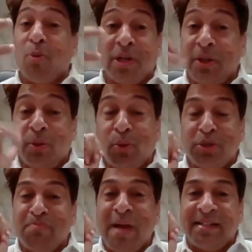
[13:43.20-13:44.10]
What are
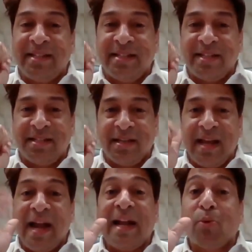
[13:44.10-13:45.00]
those messages
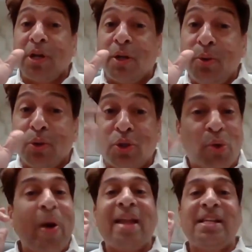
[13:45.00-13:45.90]
and what are those
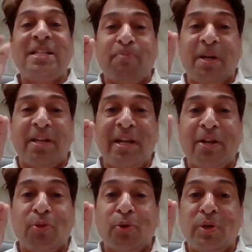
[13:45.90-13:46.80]
queries
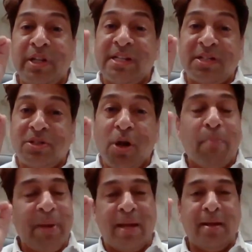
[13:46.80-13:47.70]
pertaining to this
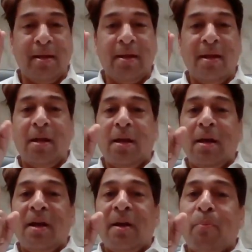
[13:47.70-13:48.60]
topic?
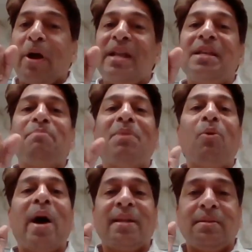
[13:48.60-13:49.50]
Point number
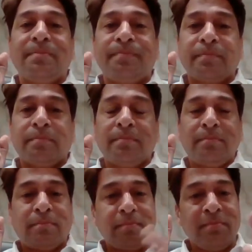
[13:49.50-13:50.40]
one,
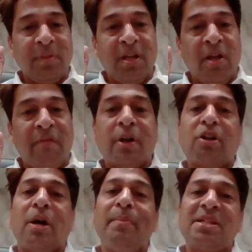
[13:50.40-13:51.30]
for
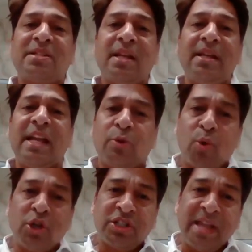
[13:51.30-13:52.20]
commercial, it
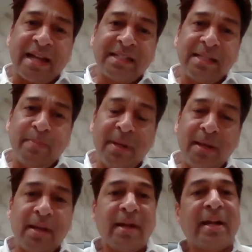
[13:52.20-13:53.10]
was taxable,
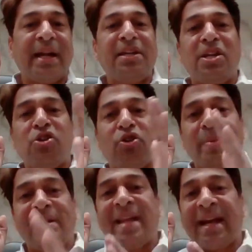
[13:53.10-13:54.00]
continue to
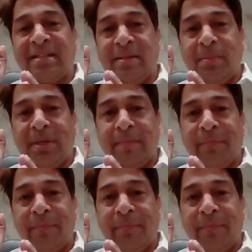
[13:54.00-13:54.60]
be taxable.